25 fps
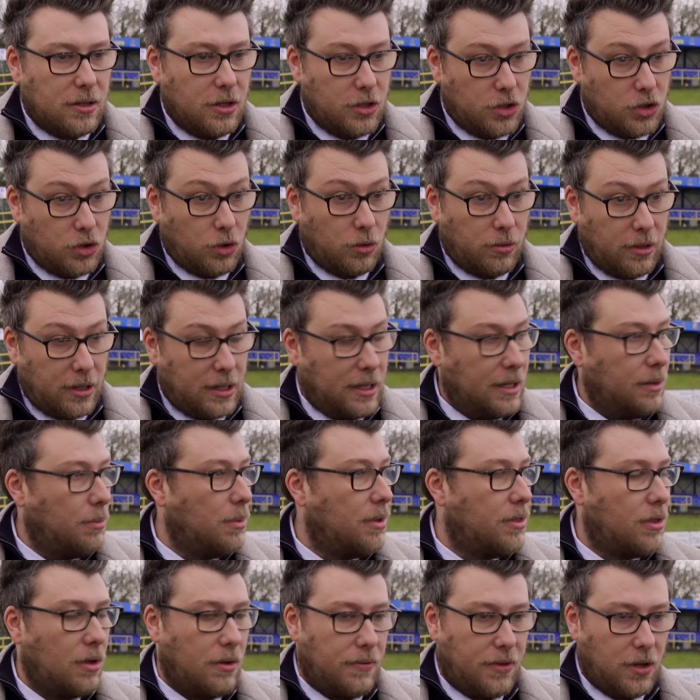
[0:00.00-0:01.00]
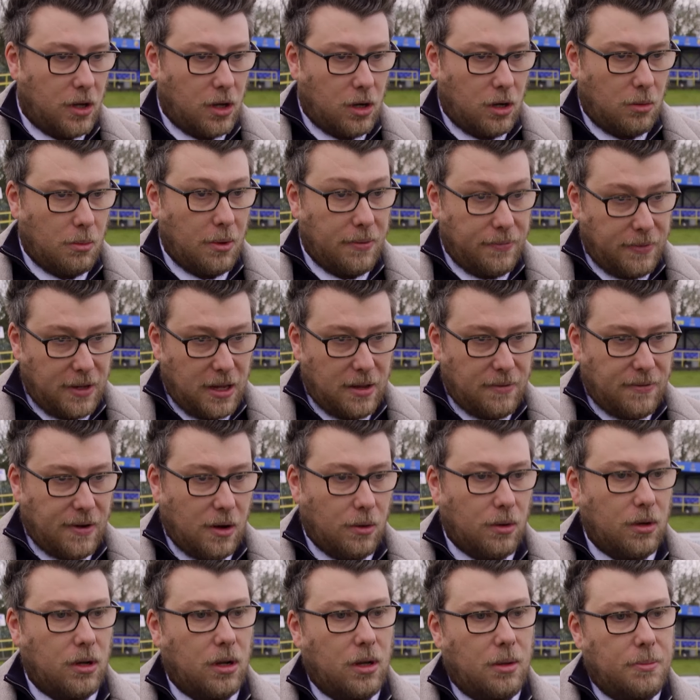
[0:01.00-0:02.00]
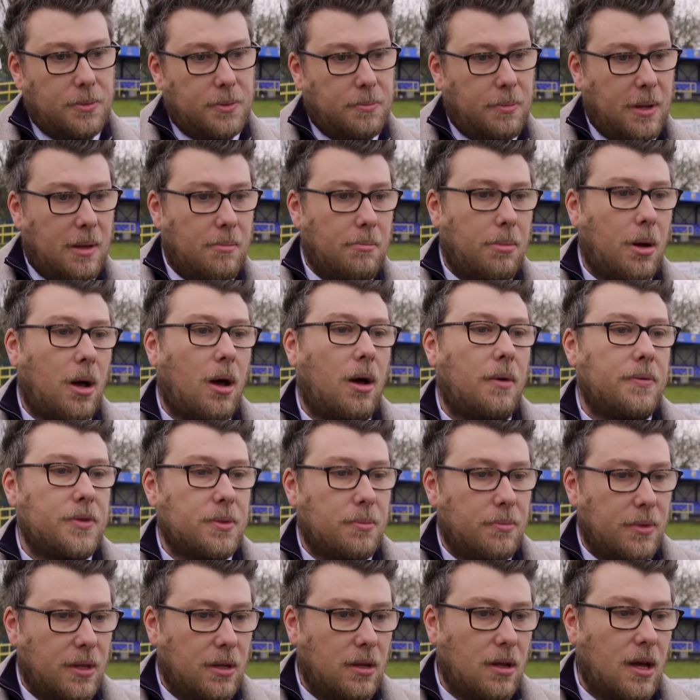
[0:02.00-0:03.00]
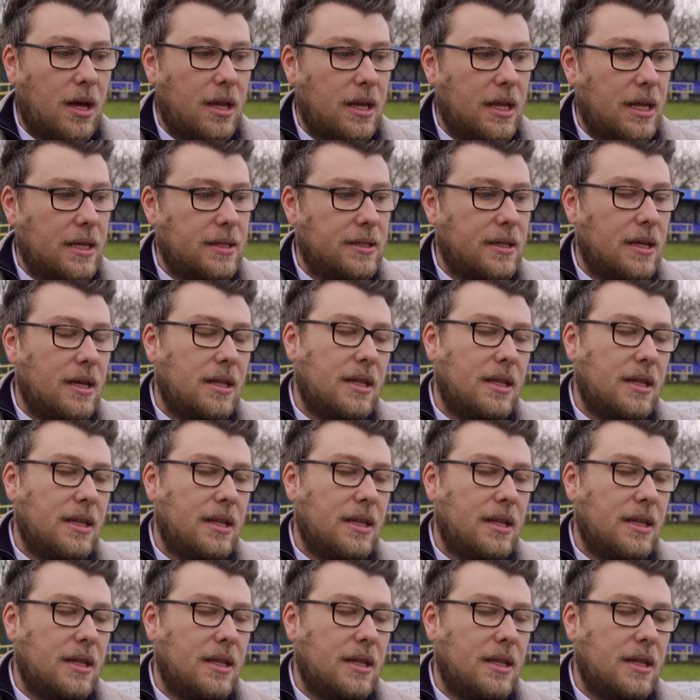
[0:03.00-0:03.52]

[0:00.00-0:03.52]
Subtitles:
historically with with VFL clubs being part of something like this.